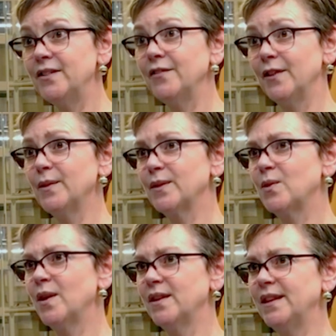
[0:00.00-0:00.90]
interfere with
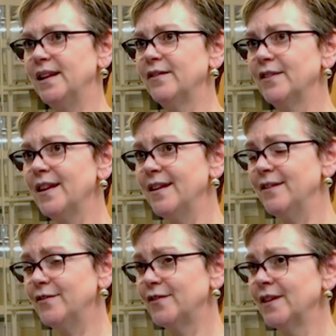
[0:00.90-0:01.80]
quality of
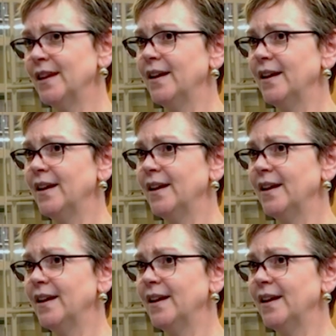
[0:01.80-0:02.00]
life